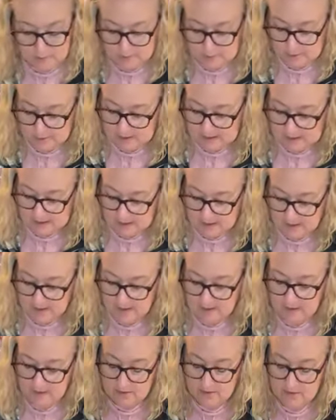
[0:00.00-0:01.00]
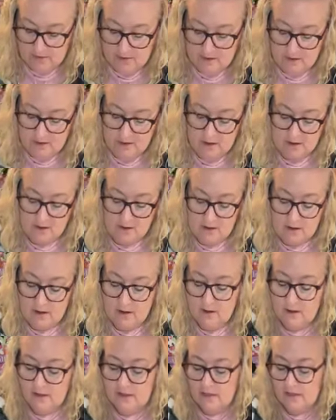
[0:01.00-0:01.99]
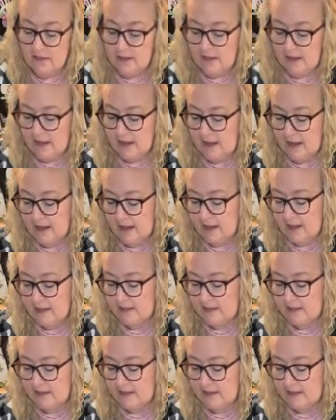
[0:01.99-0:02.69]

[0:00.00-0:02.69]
way too much paint here, that